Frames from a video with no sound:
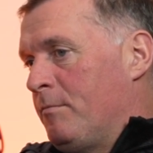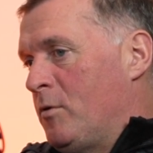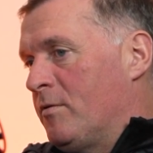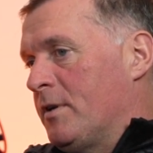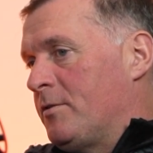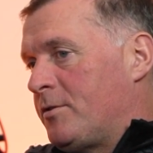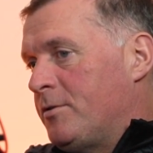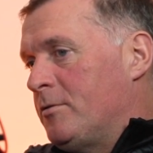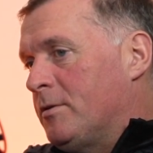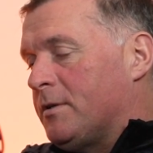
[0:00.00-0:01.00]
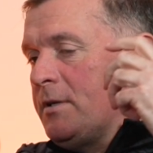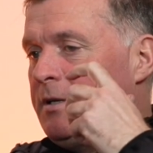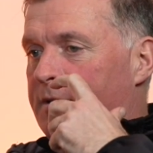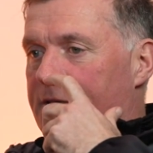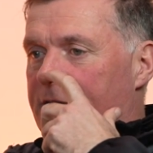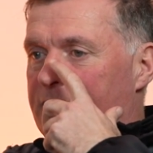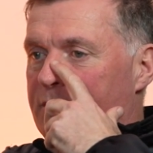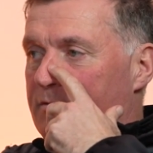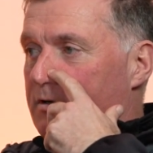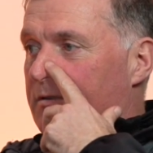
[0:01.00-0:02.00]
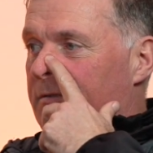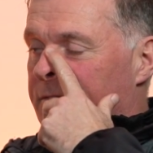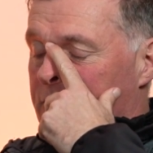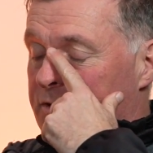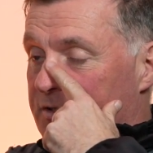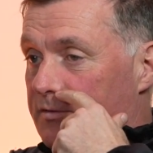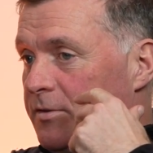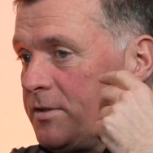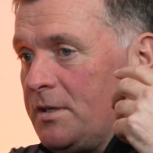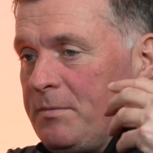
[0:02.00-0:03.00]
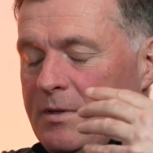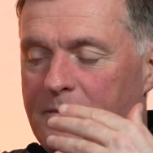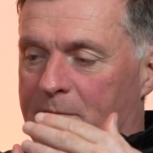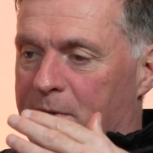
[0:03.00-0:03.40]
move on through at 18s, 21, first team